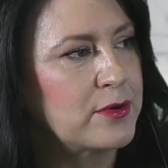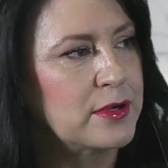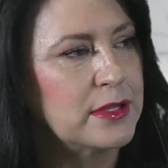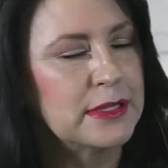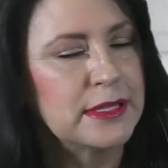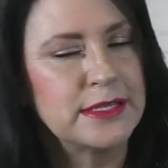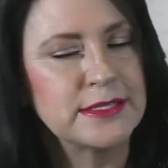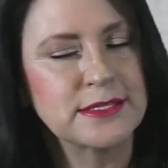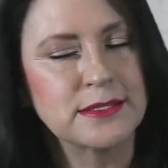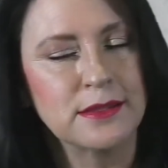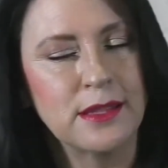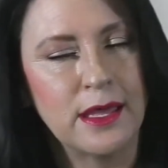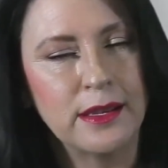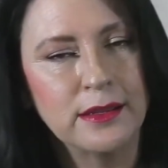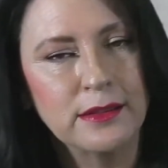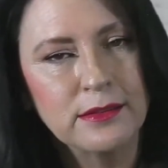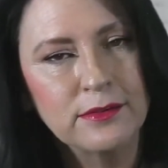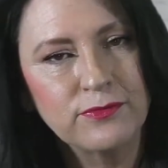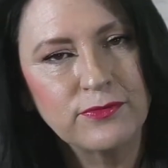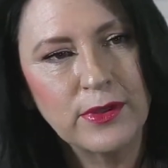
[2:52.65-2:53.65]
or at least
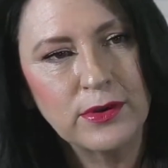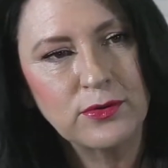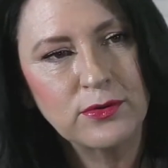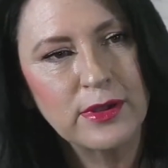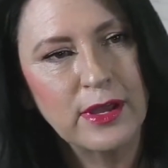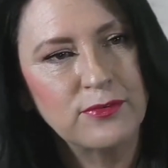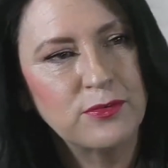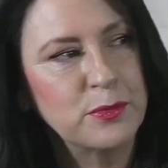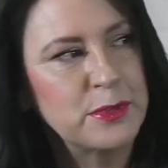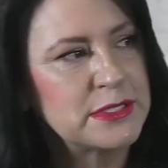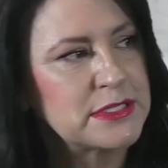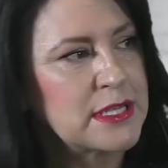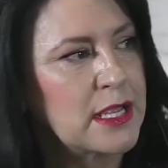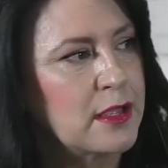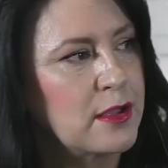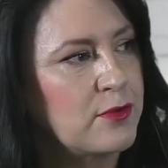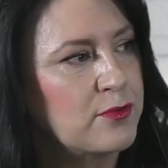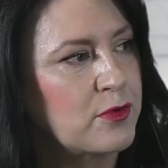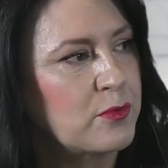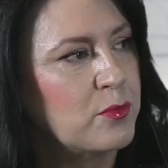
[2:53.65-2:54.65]
letting the federal government
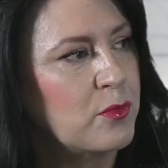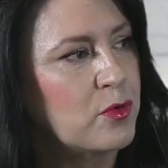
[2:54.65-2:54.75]
take over